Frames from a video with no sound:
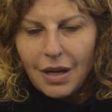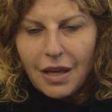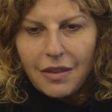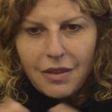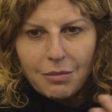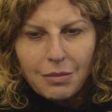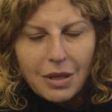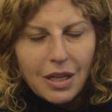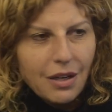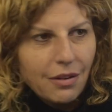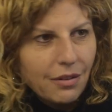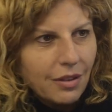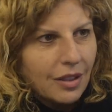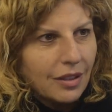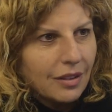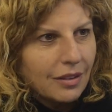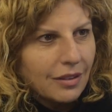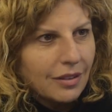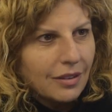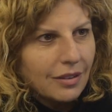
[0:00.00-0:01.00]
Mother
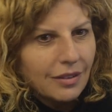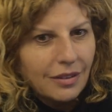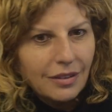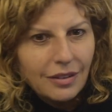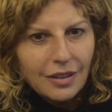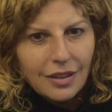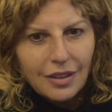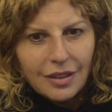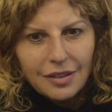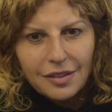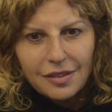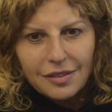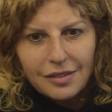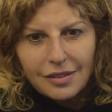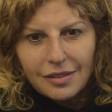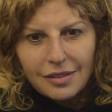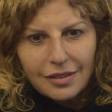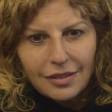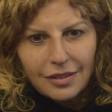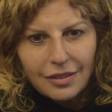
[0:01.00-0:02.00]
Mary
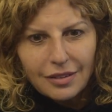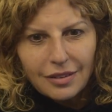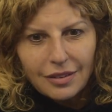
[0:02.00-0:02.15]
is